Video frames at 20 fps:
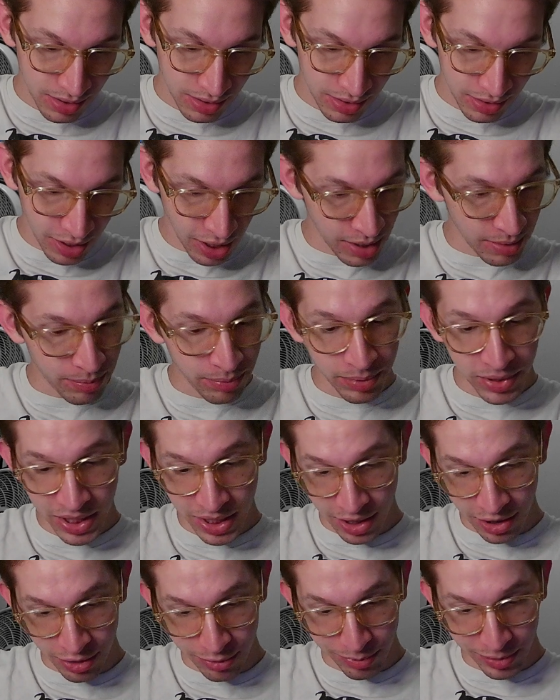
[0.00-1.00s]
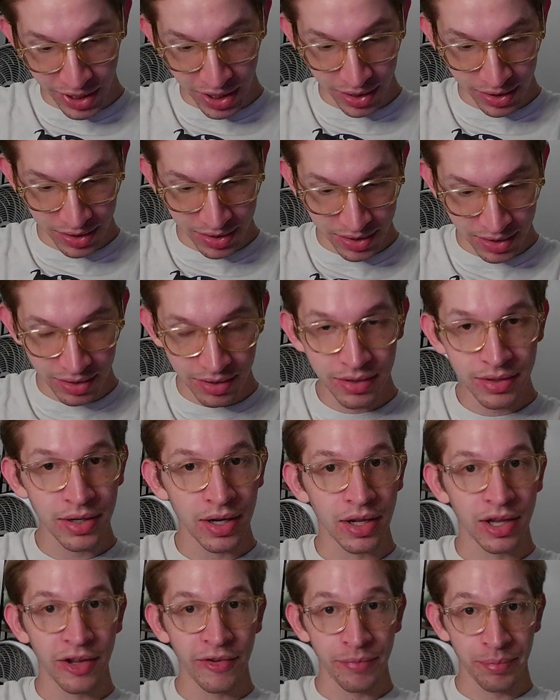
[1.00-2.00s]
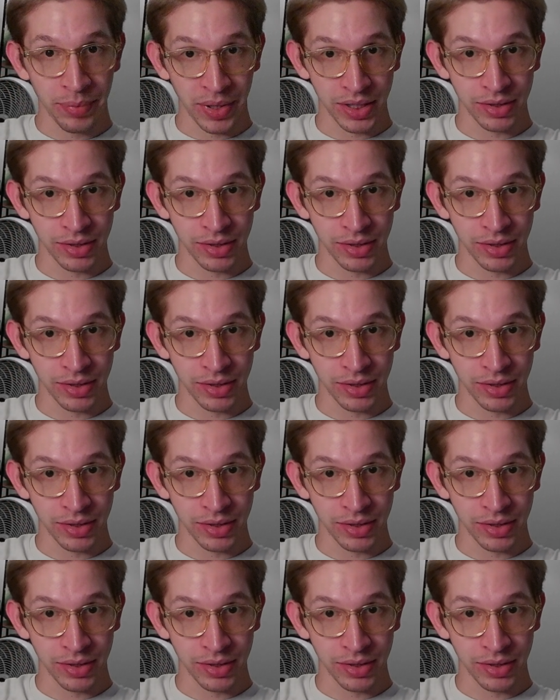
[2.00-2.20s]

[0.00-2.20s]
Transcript: Got a piano practice in. I love